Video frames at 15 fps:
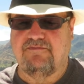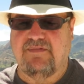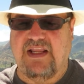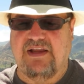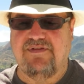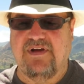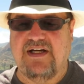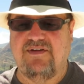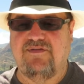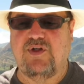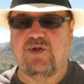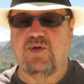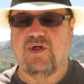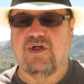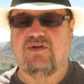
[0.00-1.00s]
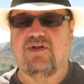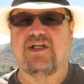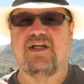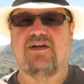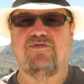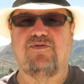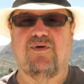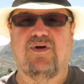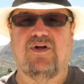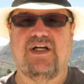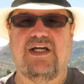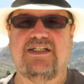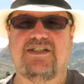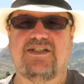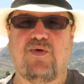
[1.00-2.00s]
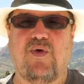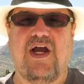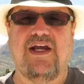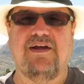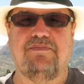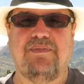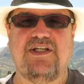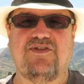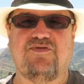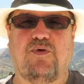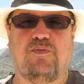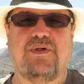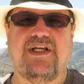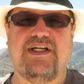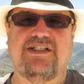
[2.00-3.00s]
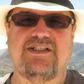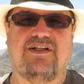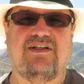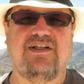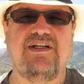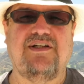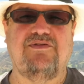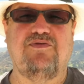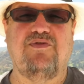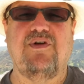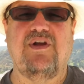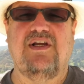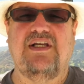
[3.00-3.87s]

if any of you are looking for a nice, quiet, peaceful place to live